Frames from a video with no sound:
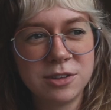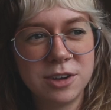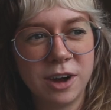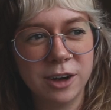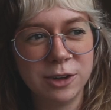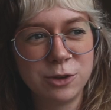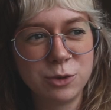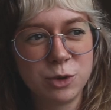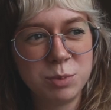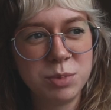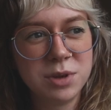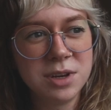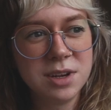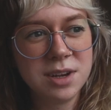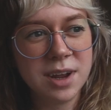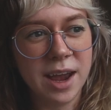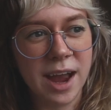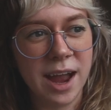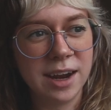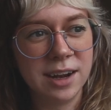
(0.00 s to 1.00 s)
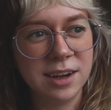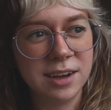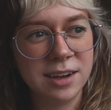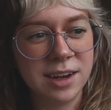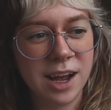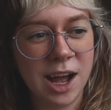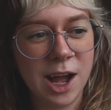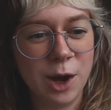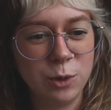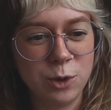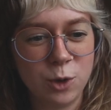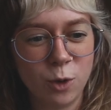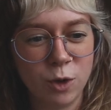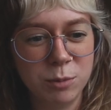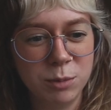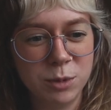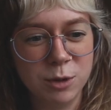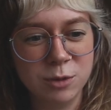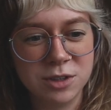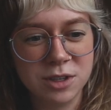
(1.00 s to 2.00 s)
touch would be adding how your
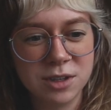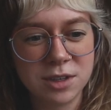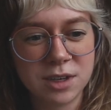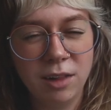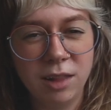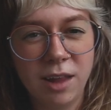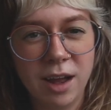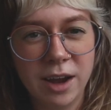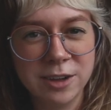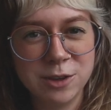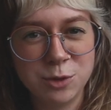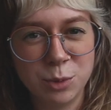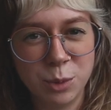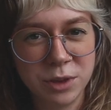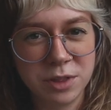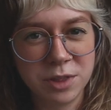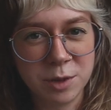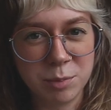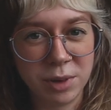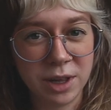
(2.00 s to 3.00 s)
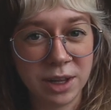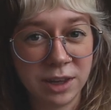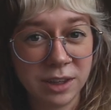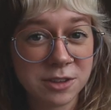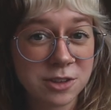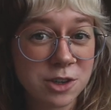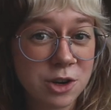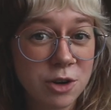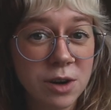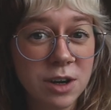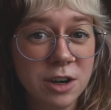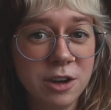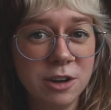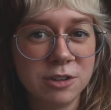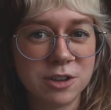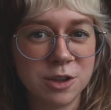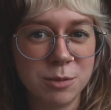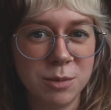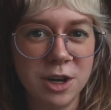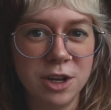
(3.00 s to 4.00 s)
music aligns with the playlist curator you're
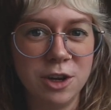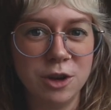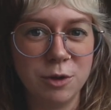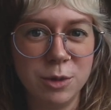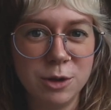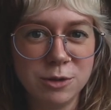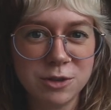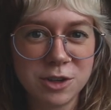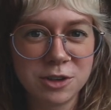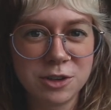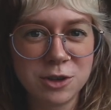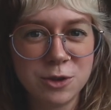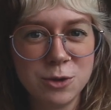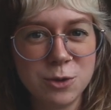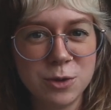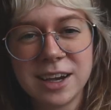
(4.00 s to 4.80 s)
submitting your music to,